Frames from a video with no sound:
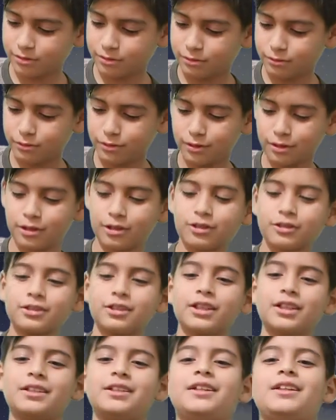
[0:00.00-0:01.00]
Whoa, it looks
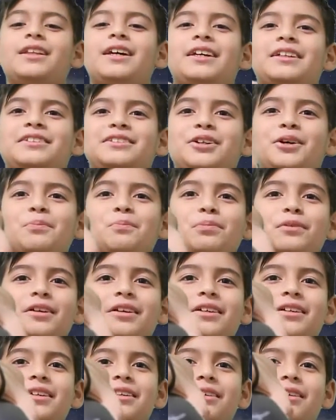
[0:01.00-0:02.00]
like it lights up right
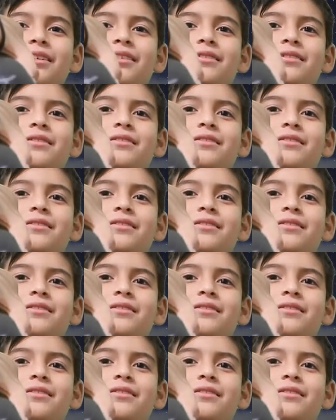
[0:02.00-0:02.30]
here.